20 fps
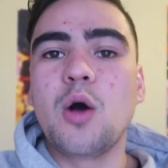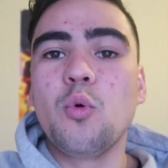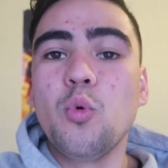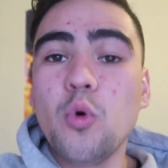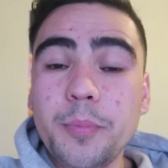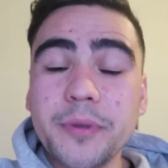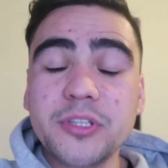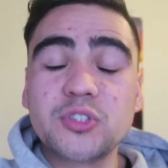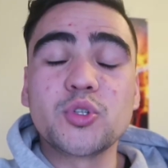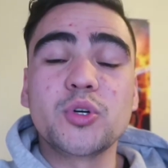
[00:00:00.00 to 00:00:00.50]
I
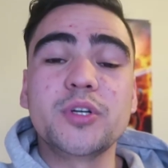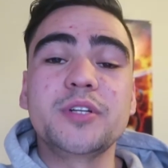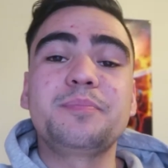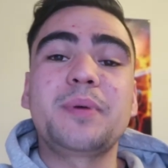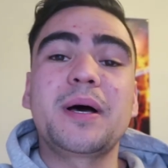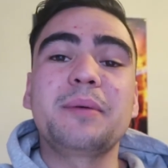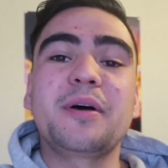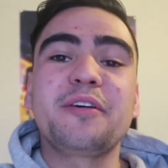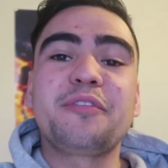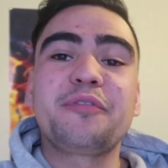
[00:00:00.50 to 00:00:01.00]
will be joined
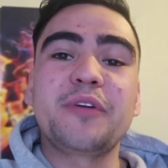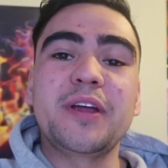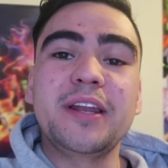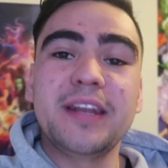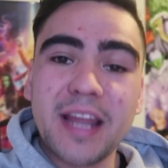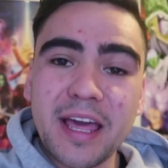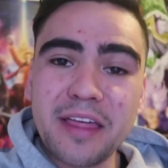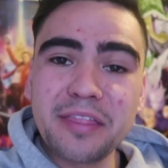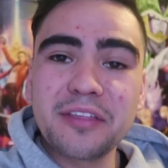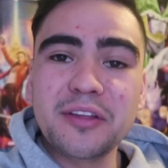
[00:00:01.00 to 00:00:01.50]
by my
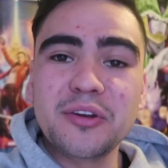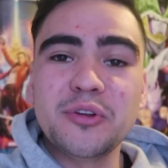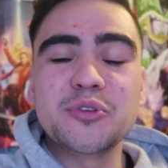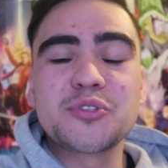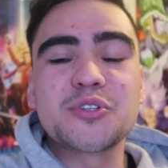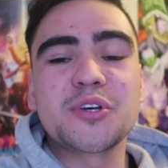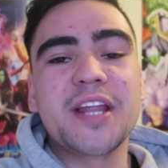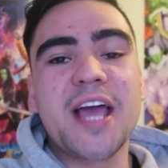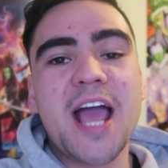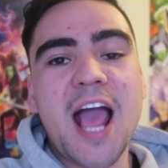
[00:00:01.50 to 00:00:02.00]
friend Nathan,
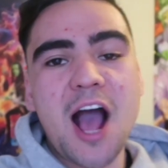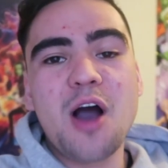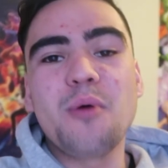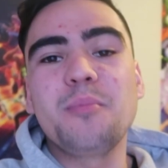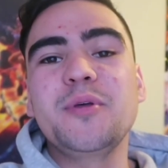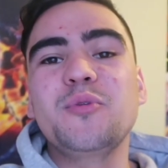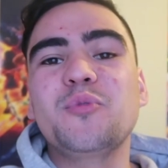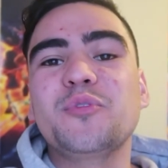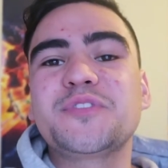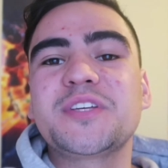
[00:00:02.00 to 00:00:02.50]
who's gonna help
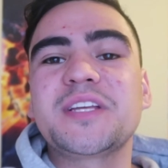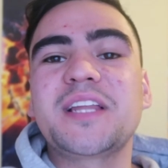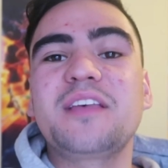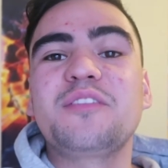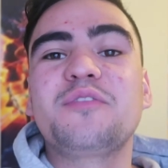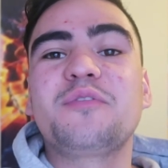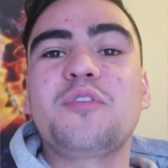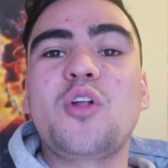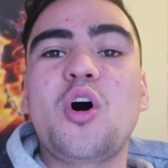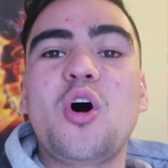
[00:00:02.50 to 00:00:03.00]
me with
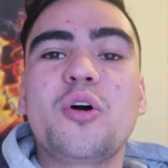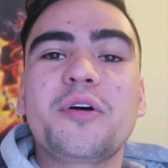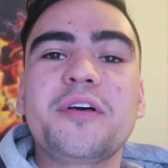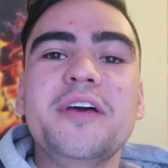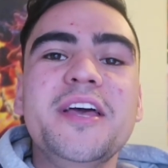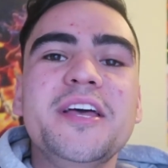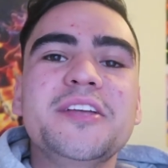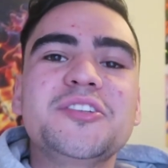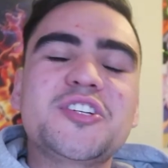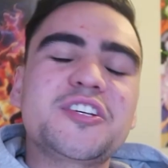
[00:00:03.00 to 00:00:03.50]
today's vlog,
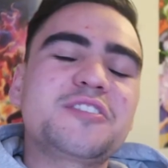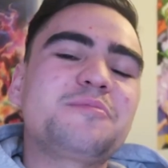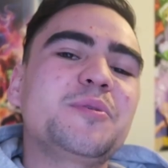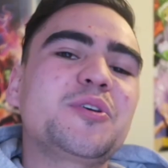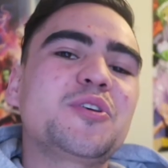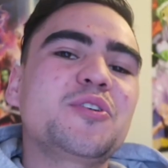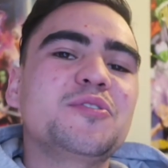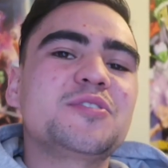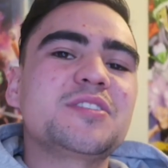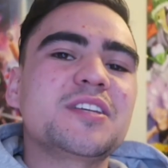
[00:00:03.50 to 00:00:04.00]
just
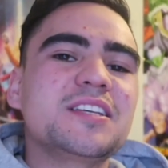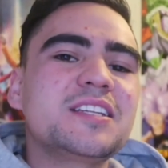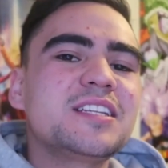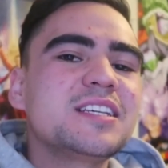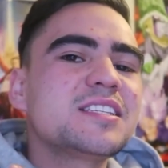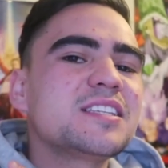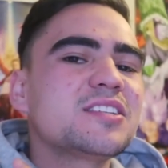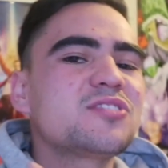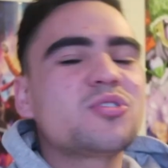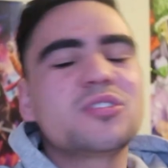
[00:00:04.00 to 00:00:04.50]
because it
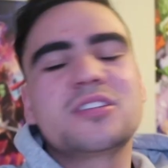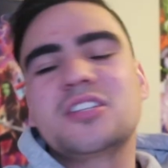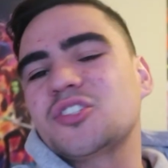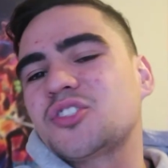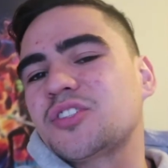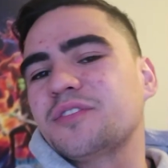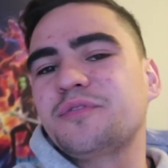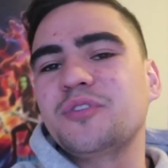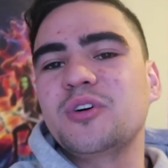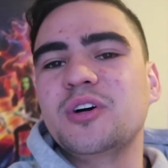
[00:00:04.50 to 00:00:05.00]
is a
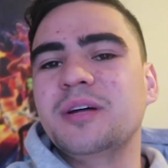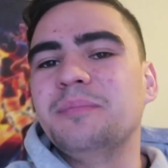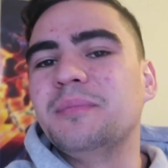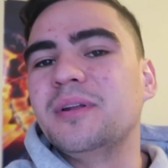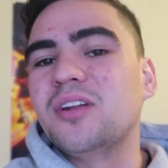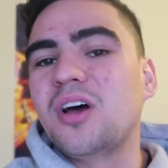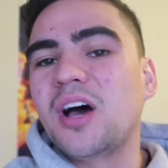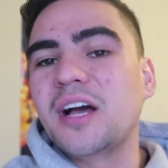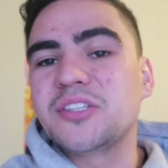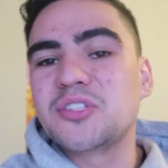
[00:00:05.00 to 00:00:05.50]
tradition for him
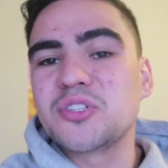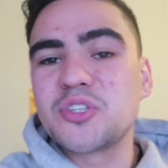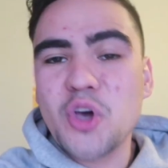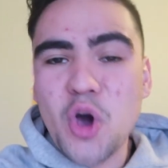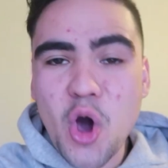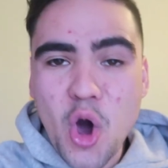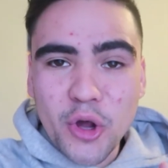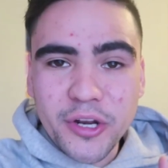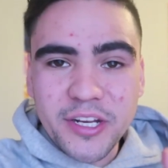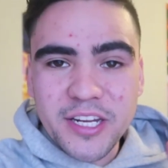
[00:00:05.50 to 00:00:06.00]
and I to
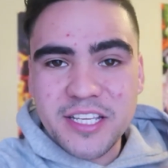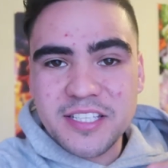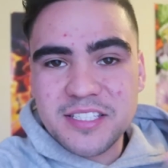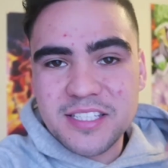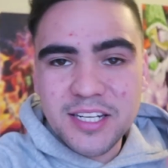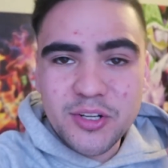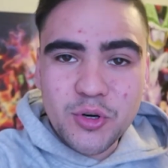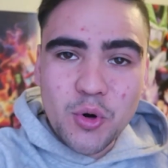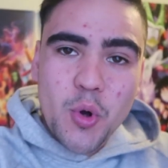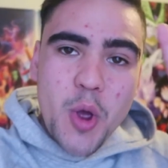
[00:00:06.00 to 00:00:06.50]
go on these
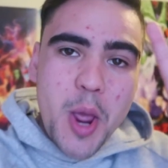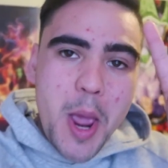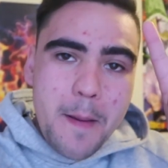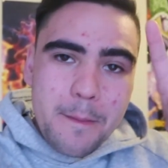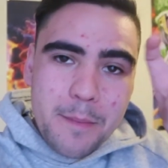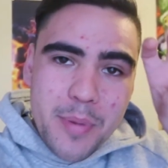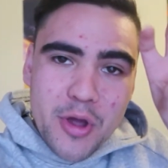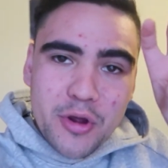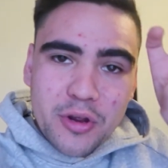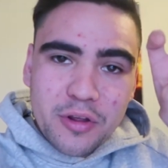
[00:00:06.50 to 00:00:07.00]
little
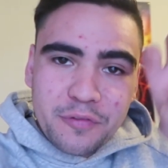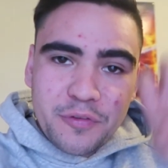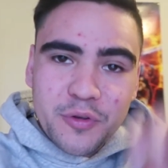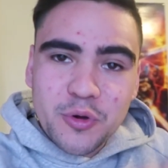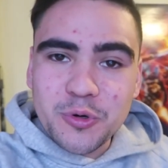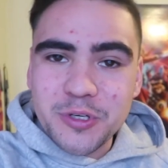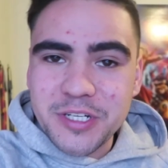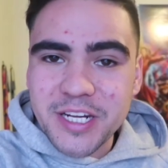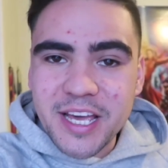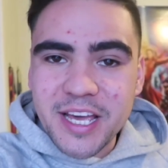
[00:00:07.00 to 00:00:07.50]
BURGERFUEL